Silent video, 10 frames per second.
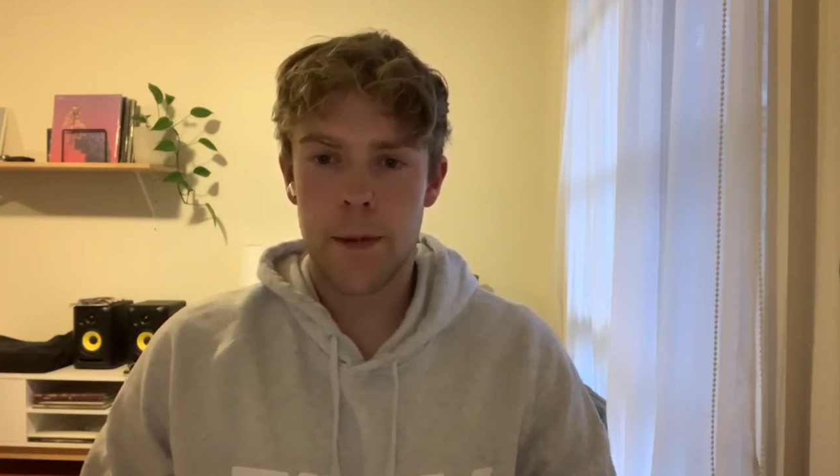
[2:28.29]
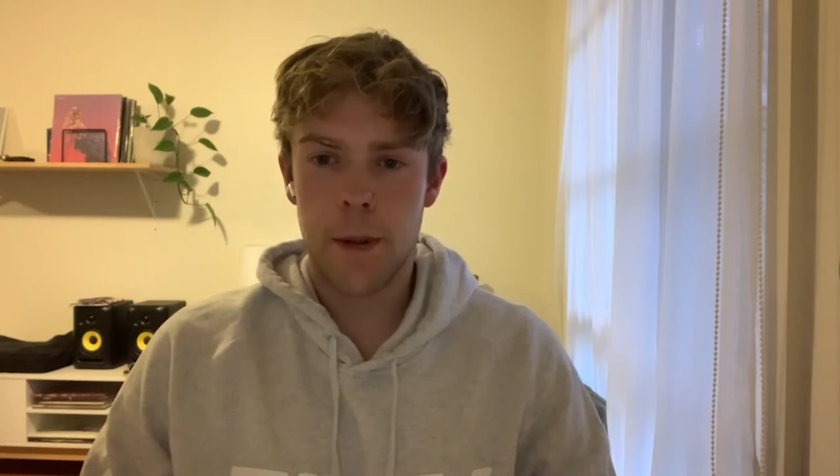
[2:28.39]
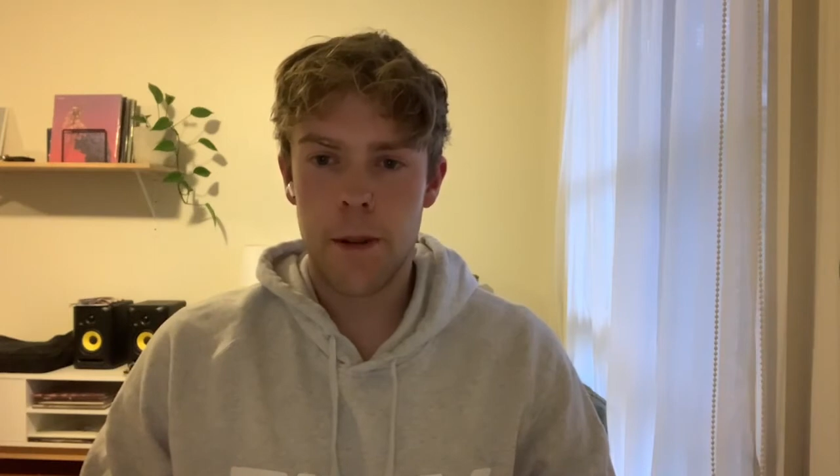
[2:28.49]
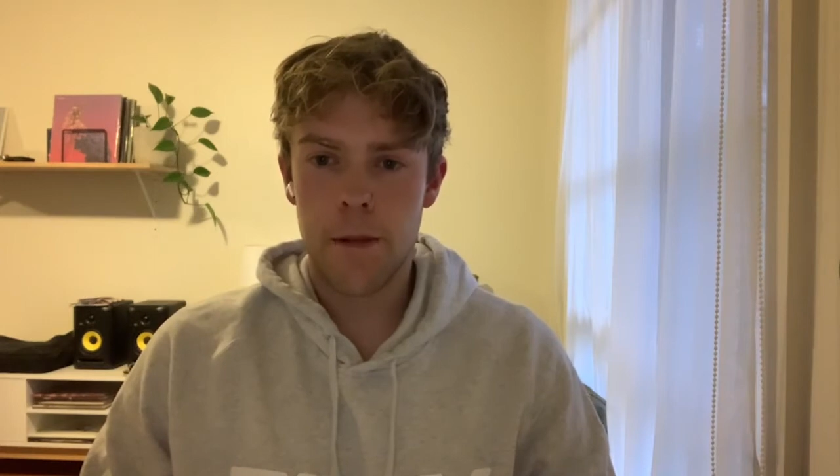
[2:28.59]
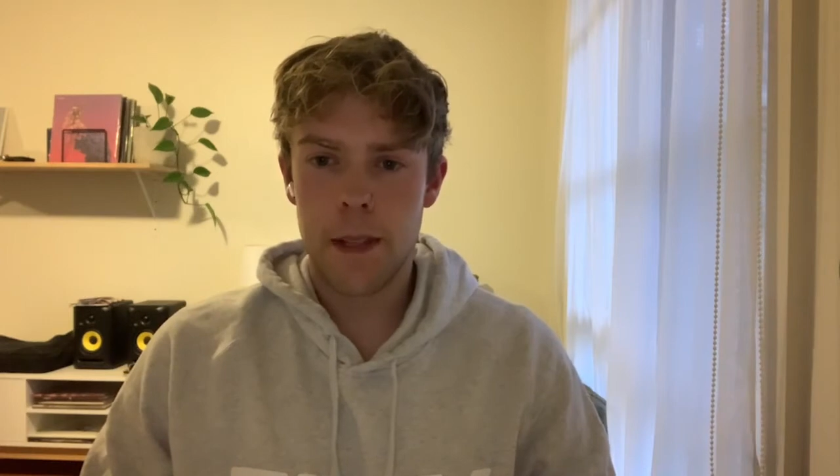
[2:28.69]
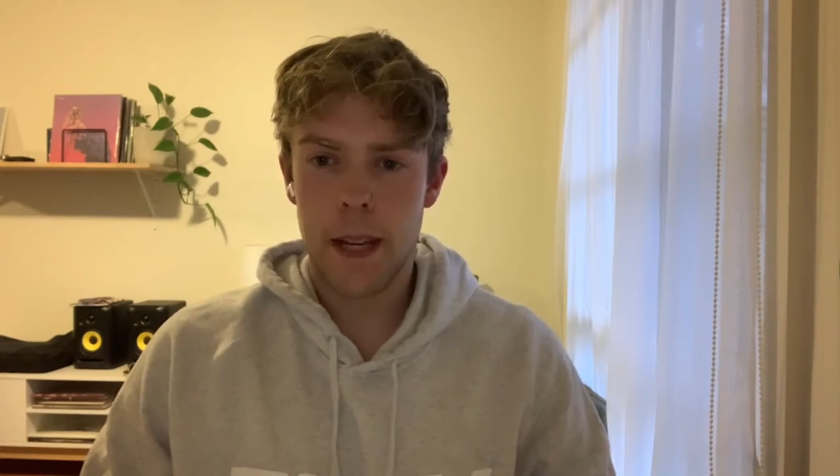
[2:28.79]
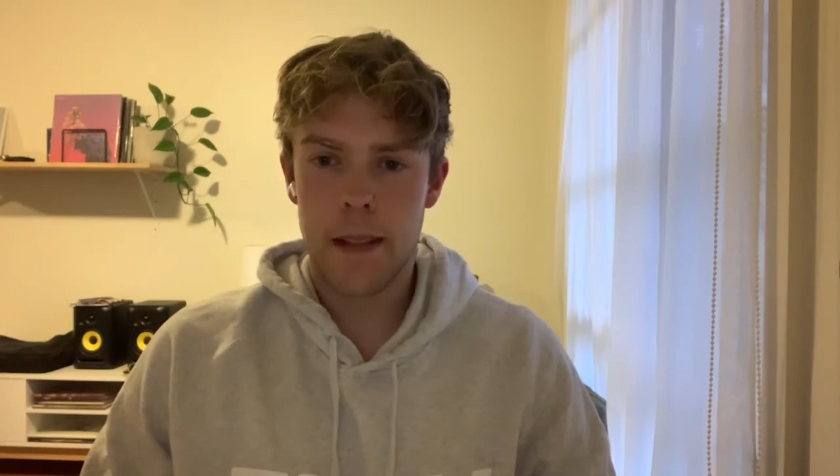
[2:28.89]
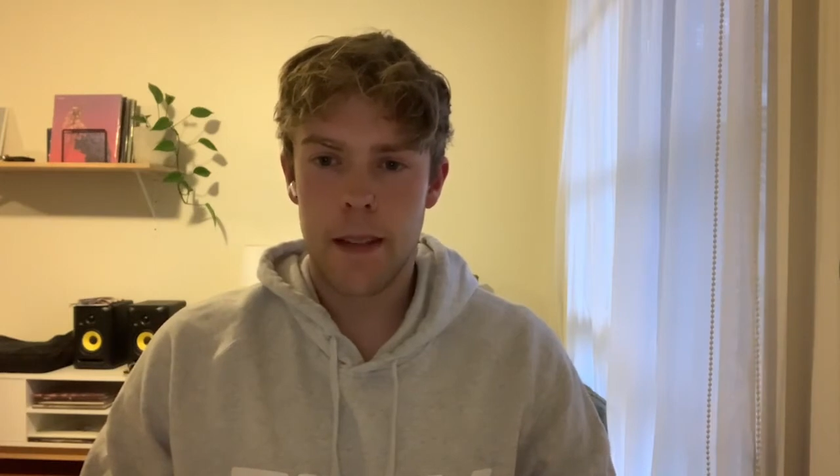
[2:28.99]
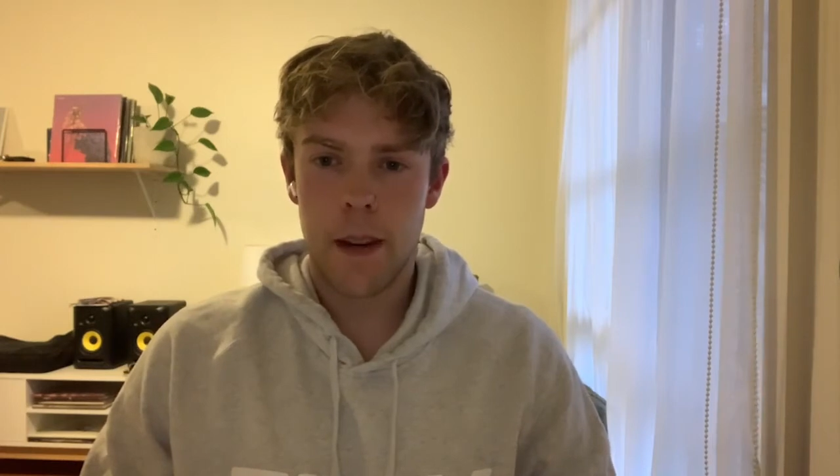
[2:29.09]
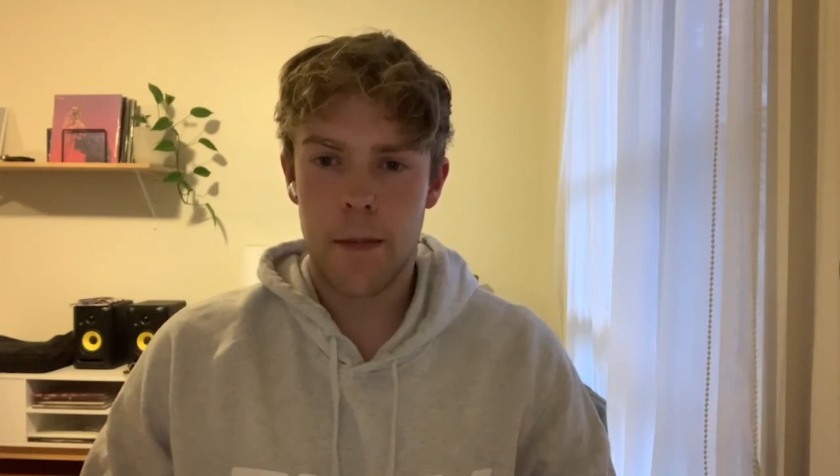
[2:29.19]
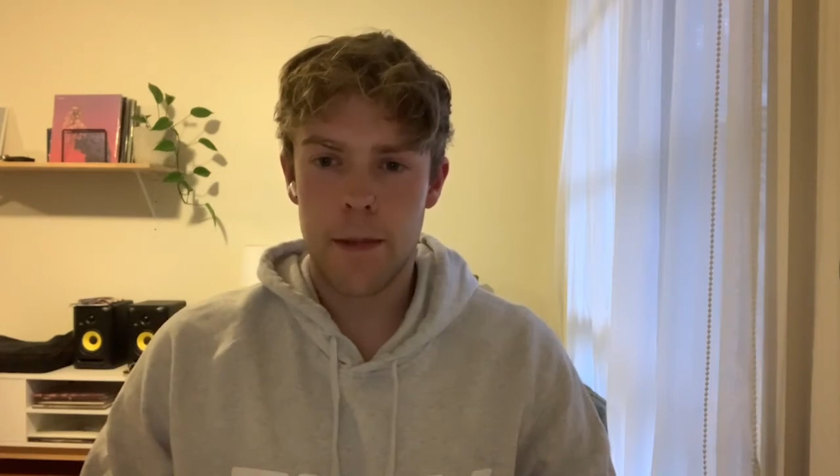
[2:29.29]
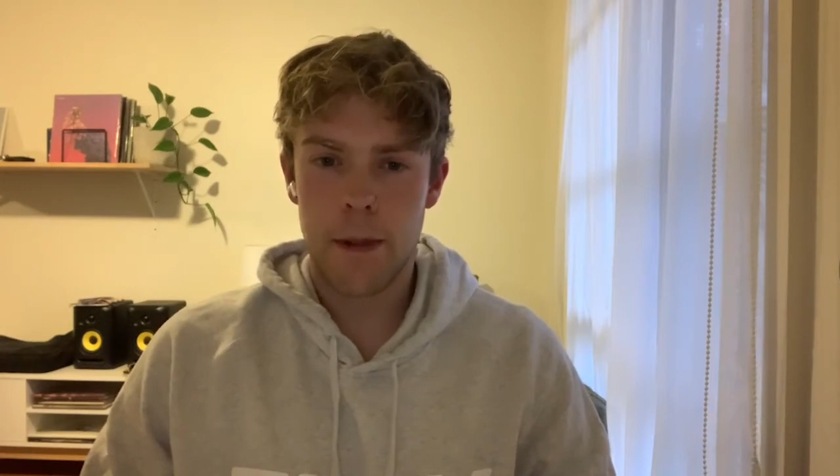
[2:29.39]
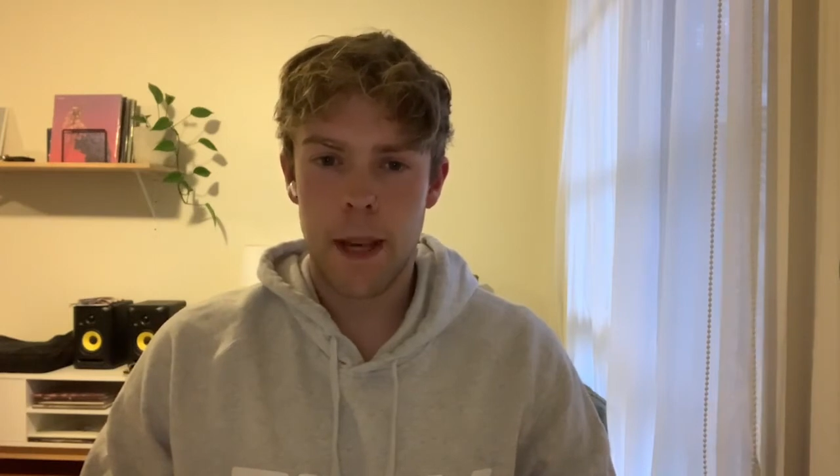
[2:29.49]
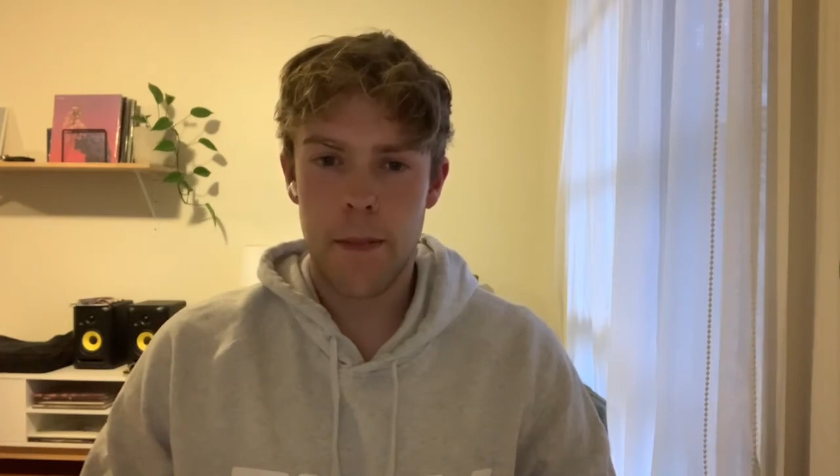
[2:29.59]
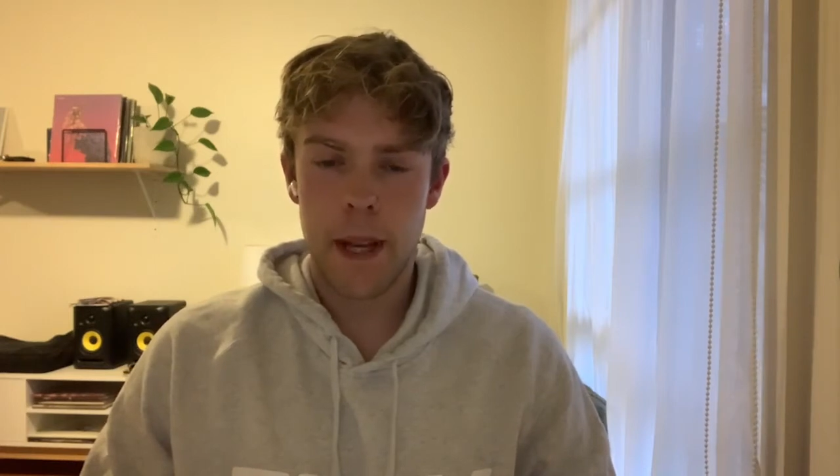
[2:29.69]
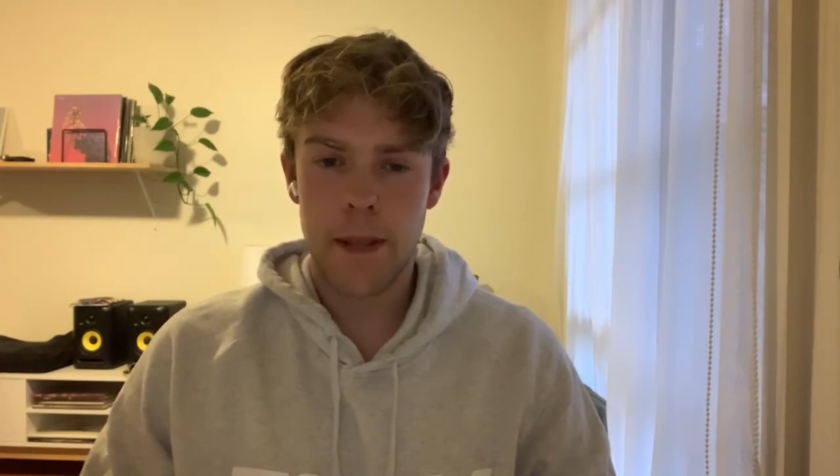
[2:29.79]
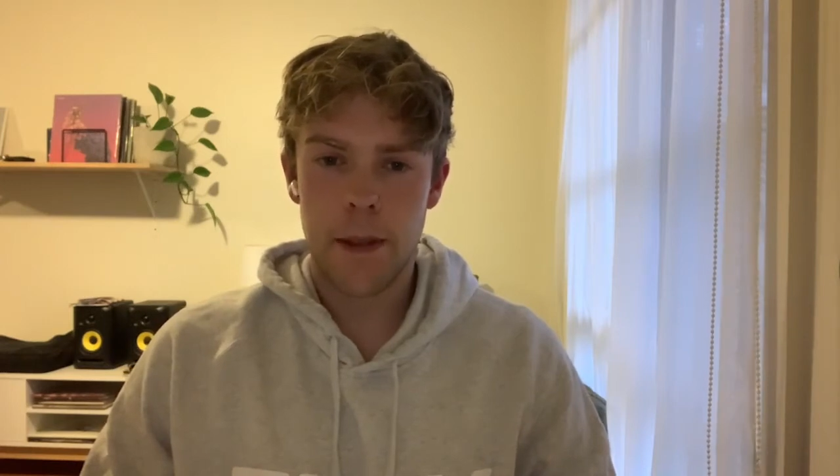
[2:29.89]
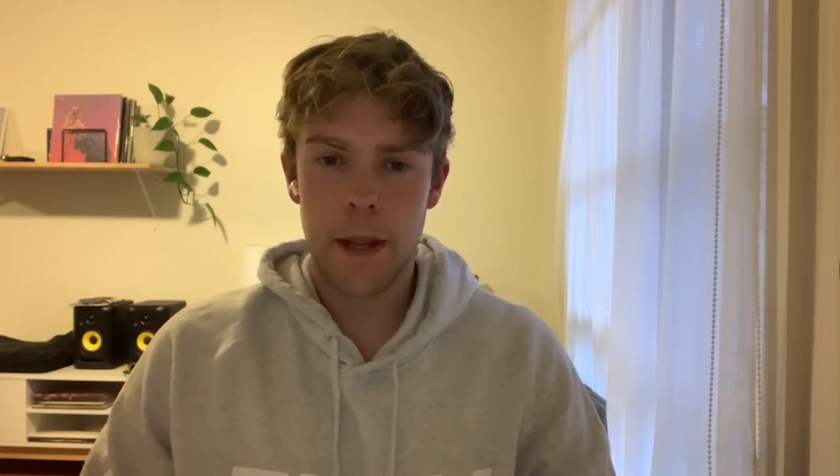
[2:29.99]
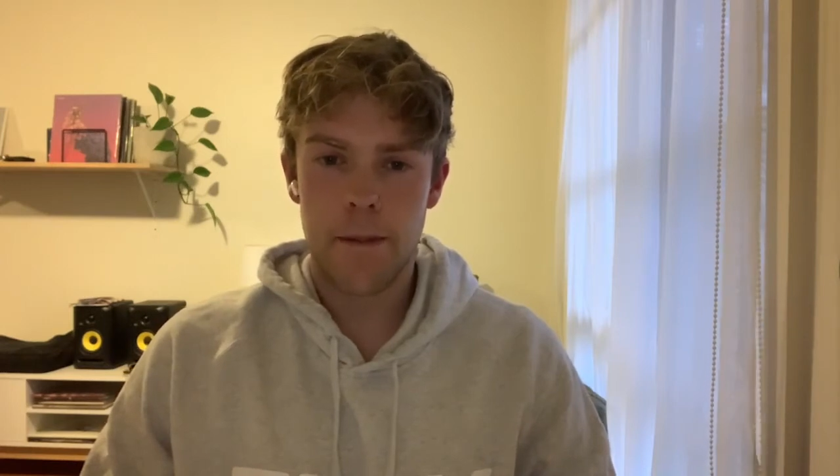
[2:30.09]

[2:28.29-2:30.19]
12s at times where their mental